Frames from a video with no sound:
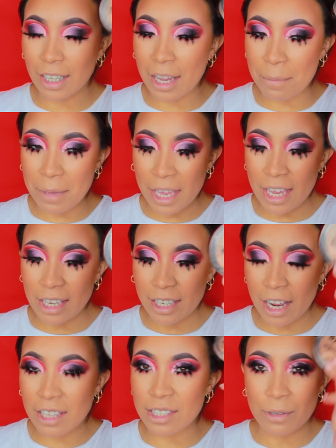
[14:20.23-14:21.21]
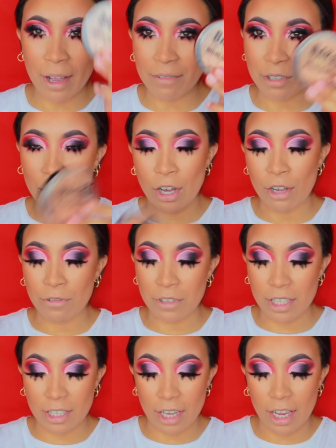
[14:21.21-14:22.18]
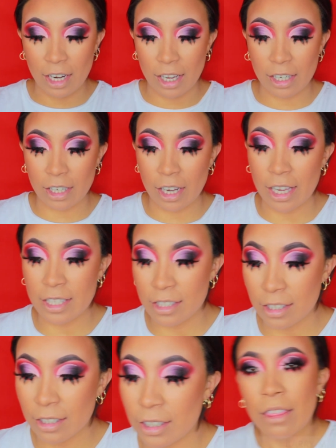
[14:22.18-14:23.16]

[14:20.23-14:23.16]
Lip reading: I mean, I still haven't got over this highlighter, guys.